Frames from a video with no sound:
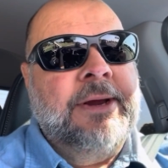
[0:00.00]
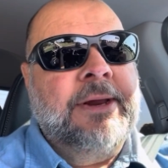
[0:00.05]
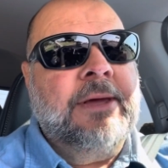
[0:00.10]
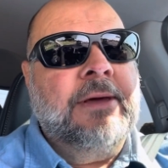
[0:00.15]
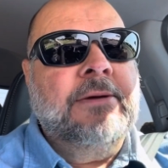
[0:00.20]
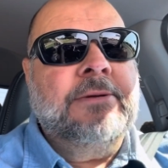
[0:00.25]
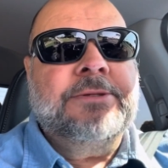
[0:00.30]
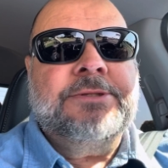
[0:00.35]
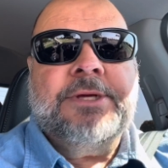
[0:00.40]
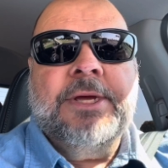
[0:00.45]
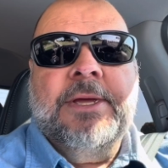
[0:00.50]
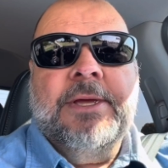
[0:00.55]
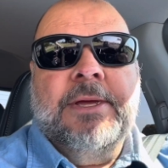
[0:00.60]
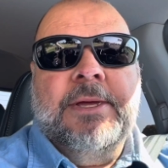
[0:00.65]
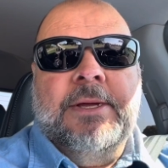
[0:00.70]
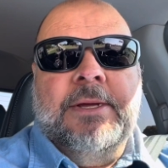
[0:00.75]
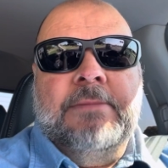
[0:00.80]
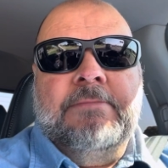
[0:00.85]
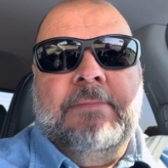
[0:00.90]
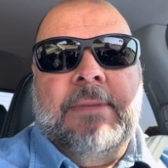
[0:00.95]
He goes,
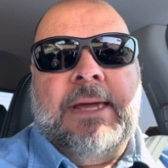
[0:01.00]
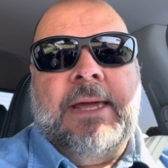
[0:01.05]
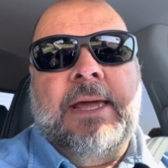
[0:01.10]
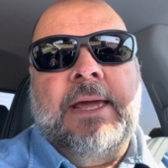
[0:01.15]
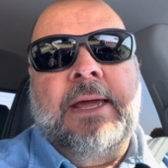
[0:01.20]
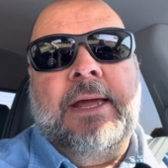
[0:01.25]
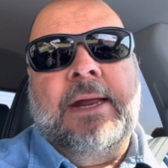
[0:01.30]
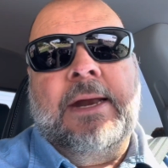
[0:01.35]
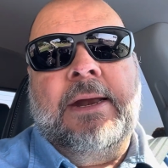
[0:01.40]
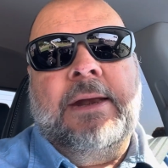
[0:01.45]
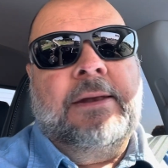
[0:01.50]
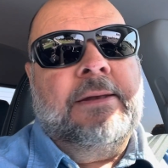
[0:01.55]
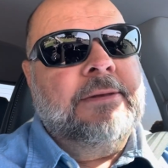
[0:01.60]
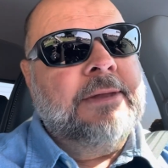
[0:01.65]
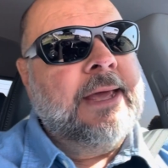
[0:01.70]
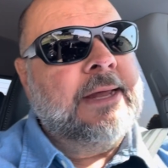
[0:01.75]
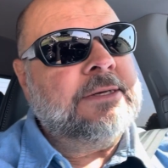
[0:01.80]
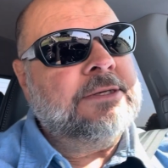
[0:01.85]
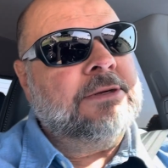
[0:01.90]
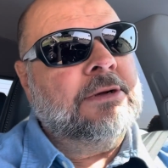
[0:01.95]
man,
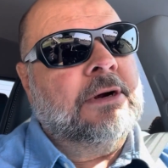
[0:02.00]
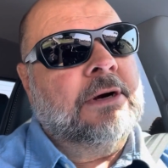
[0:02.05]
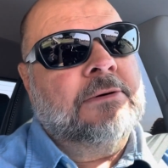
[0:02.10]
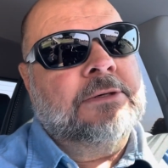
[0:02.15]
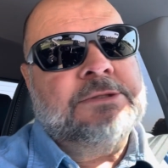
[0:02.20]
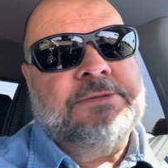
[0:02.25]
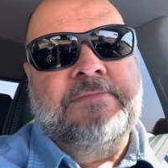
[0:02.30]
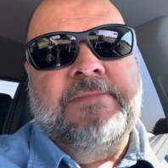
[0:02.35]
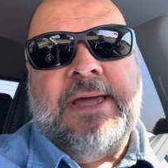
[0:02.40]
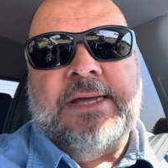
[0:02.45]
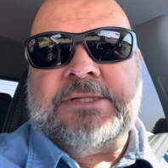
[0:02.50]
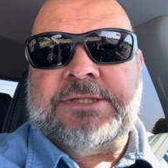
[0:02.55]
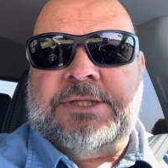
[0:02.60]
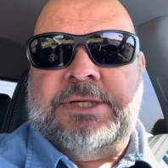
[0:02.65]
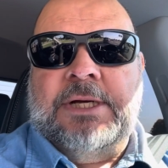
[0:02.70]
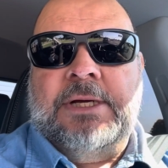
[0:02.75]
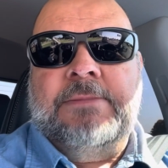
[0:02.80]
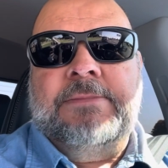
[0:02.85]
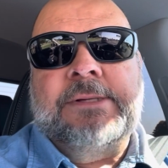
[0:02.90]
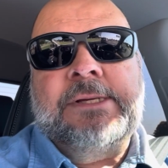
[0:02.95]
that door was messed
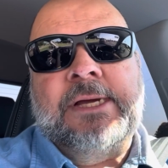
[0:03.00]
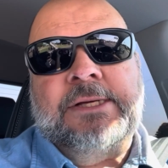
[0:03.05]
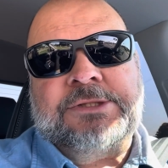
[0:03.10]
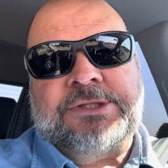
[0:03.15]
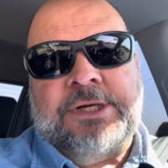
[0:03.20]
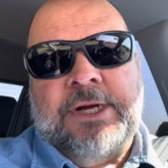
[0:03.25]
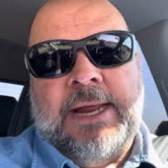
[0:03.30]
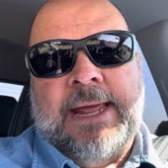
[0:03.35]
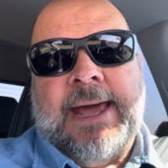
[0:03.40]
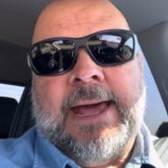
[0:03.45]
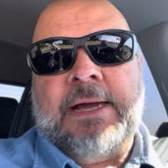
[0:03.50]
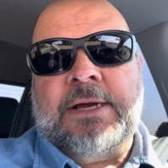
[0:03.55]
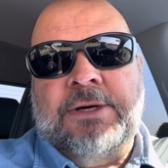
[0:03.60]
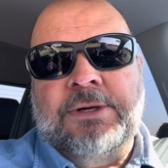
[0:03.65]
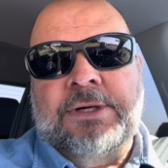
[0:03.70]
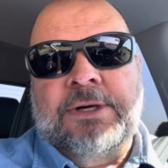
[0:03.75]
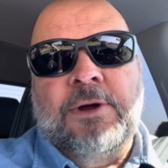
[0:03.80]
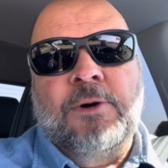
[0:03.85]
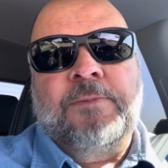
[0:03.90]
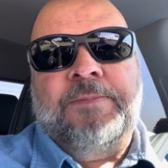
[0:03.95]
up yesterday. I
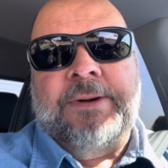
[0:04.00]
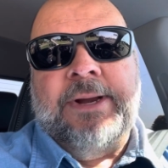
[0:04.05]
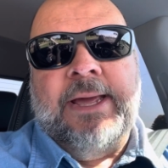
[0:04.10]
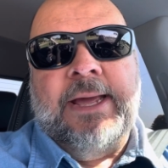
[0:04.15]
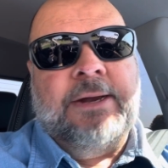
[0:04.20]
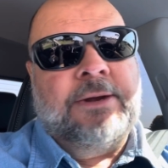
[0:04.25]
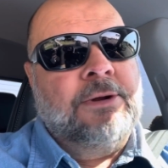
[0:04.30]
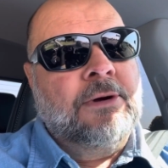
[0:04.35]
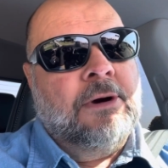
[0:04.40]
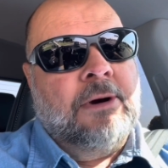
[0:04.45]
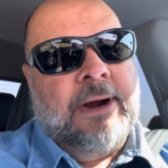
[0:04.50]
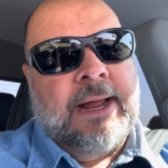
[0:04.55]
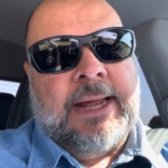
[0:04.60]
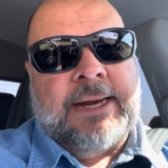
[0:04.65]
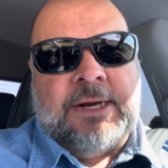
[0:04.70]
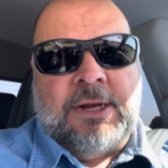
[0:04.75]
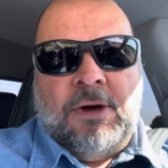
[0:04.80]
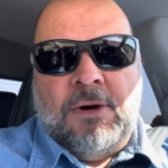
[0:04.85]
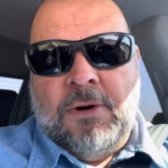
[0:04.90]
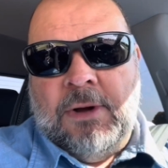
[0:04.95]
couldn't open that door. I had
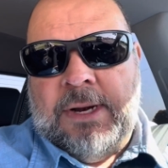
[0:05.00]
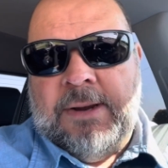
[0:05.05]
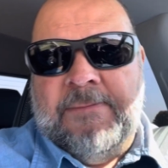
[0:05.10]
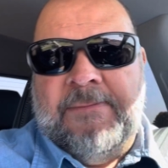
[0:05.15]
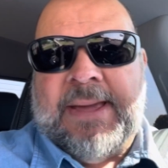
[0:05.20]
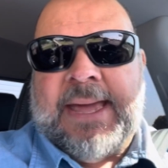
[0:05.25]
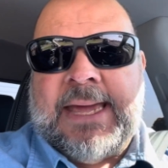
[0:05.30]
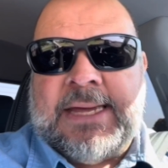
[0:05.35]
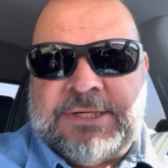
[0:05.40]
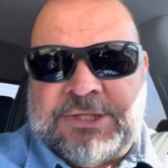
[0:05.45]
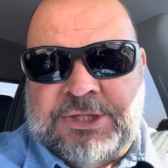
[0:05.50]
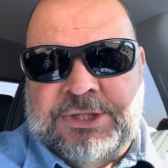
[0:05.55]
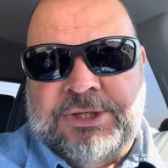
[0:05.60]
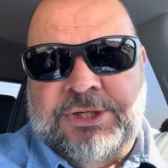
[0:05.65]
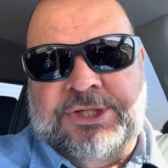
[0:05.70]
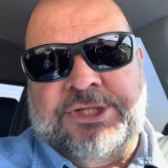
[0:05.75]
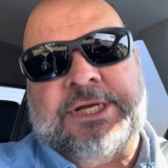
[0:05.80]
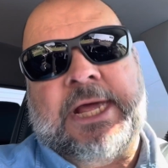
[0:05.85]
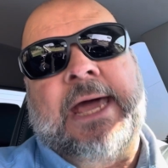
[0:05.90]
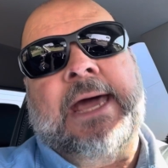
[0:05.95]
to go in the passenger
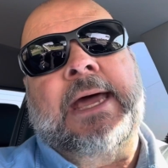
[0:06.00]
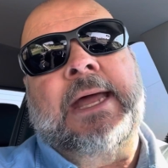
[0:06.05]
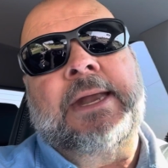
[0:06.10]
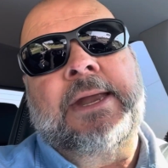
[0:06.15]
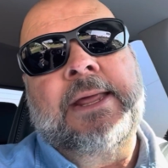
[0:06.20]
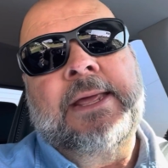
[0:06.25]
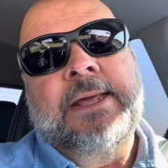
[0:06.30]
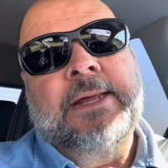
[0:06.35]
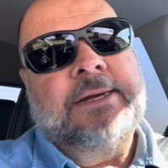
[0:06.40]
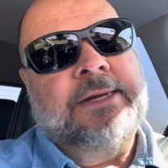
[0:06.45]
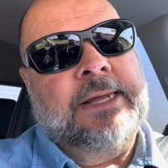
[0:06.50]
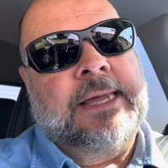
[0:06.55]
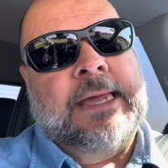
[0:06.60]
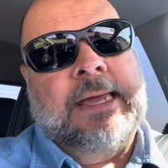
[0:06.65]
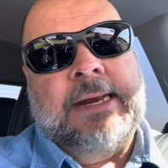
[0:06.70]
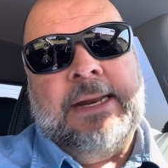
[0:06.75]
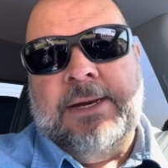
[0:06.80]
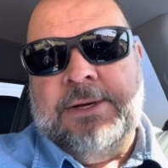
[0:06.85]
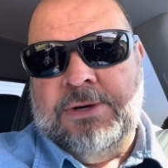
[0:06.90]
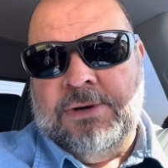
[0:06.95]
side to
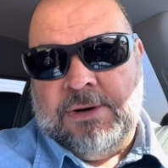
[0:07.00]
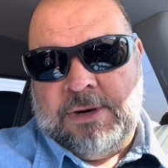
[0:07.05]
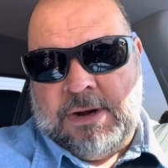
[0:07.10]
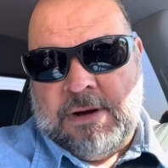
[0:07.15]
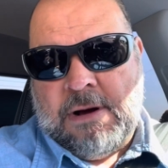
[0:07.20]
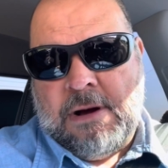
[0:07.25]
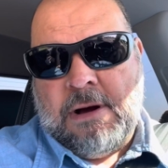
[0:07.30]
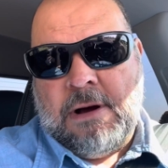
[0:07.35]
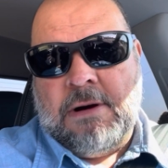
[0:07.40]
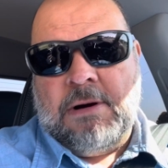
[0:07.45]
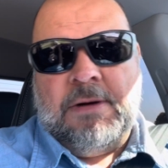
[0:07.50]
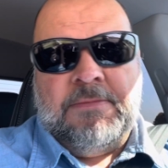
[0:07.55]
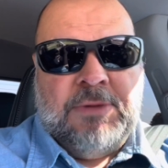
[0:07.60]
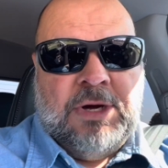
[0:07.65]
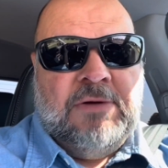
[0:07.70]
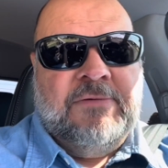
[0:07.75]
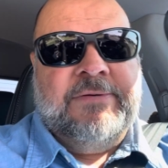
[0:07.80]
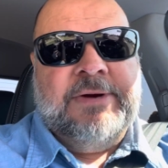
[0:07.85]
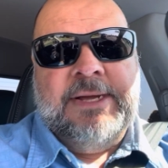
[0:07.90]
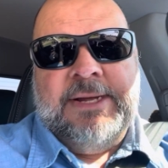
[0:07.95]
get in your car and
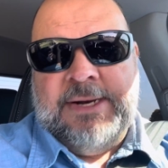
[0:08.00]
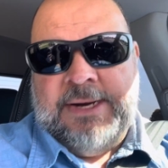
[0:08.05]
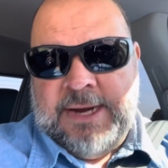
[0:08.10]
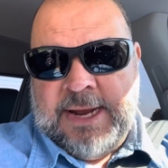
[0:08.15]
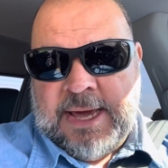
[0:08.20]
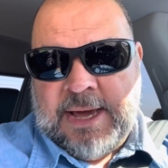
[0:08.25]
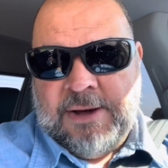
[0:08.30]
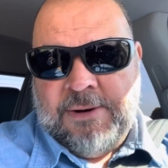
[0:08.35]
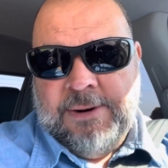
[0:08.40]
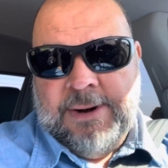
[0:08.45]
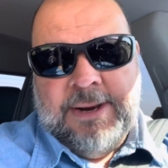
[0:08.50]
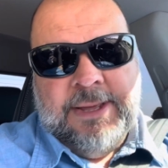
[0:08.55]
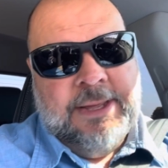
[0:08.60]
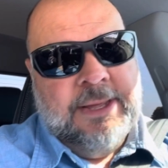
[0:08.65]
move it in and out.